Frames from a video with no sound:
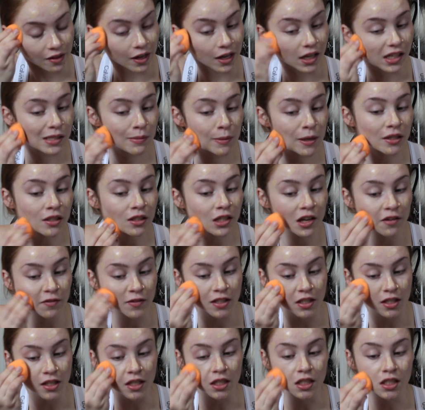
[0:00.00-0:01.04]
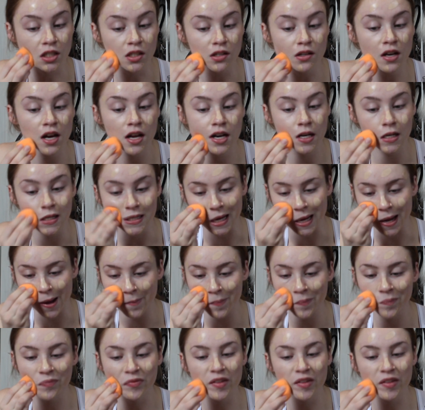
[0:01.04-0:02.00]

like especially if it's like still kind of damp.